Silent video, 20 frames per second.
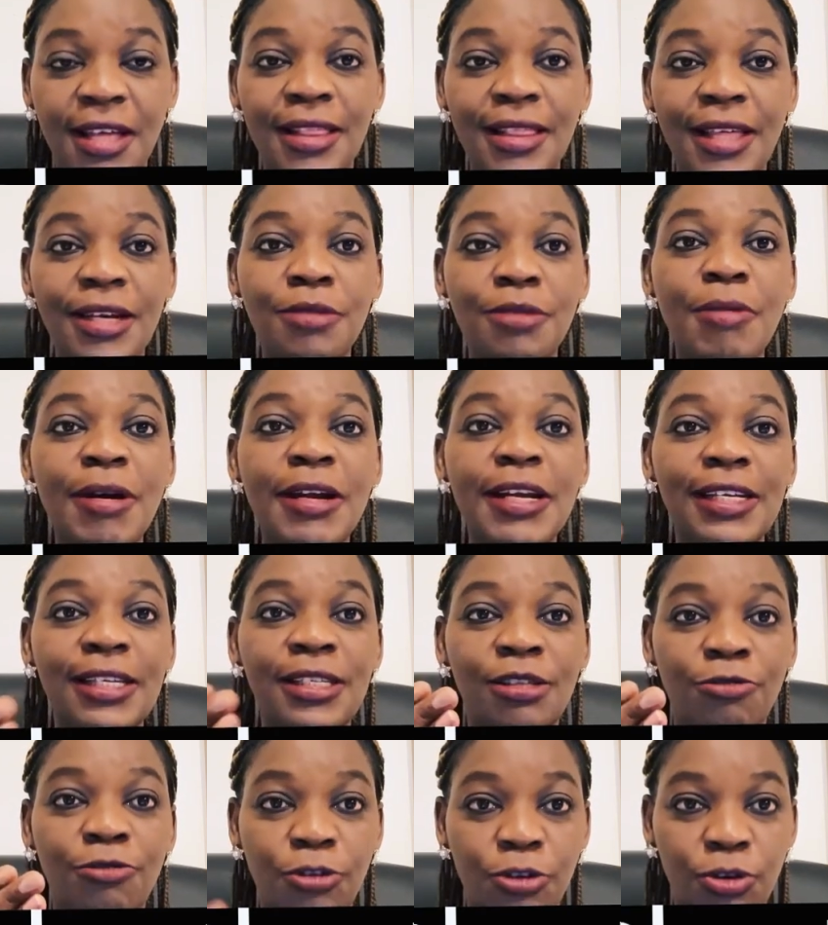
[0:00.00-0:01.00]
That money
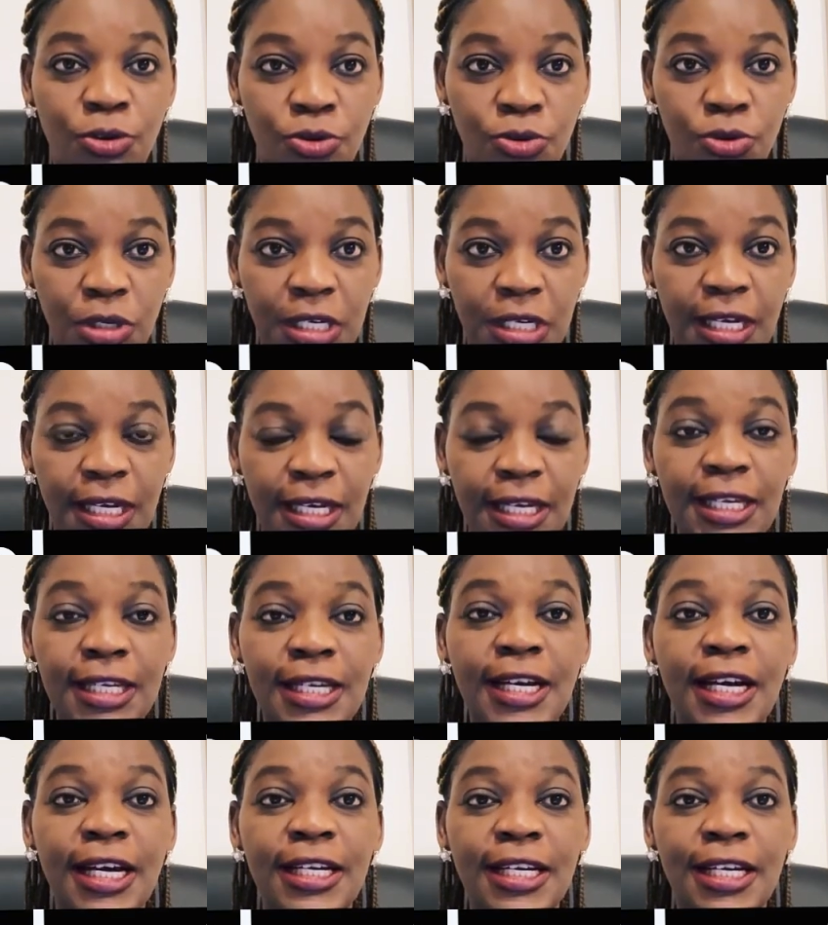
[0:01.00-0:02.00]
is very good. It
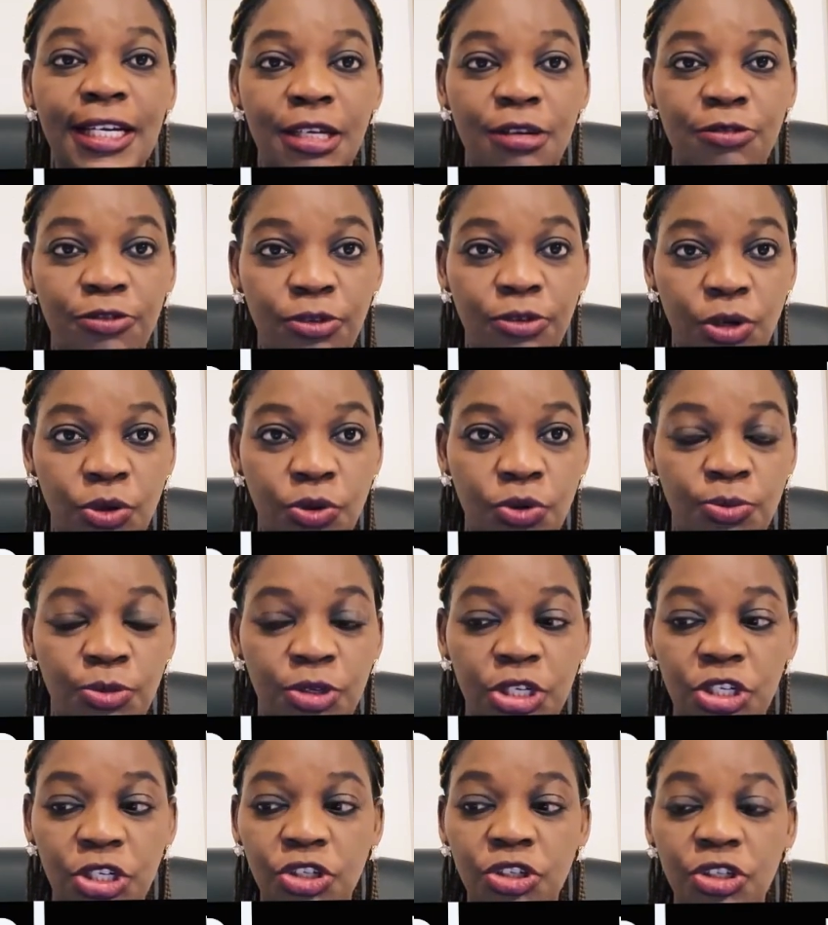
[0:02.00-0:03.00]
can cater for your
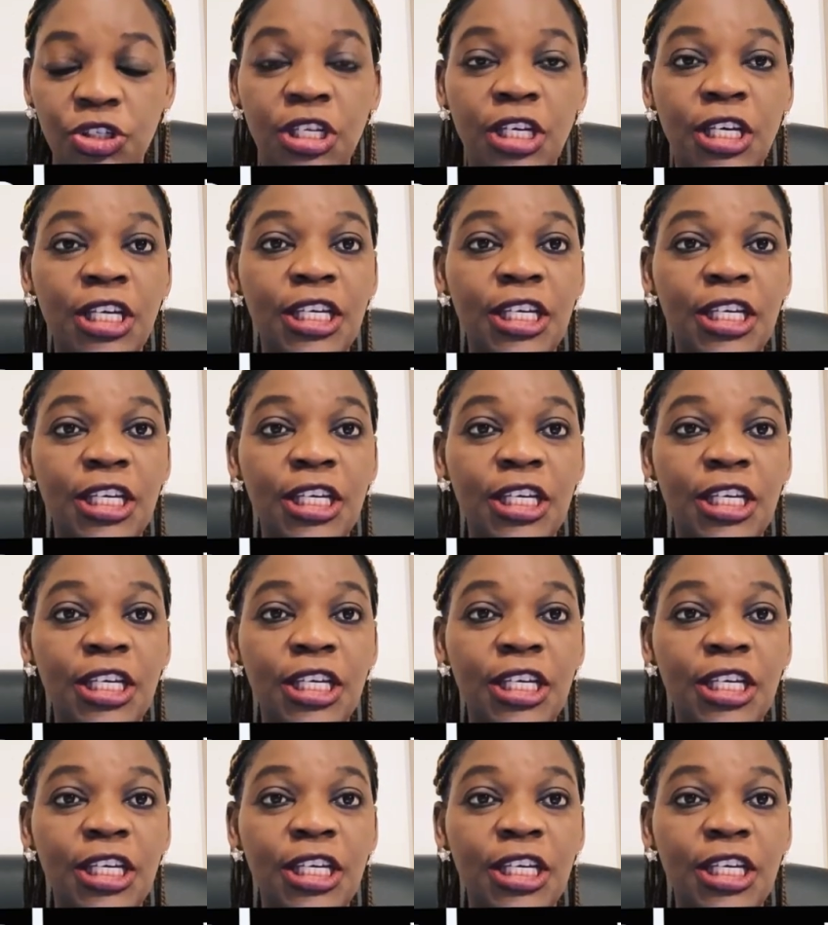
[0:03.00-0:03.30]
accommodation,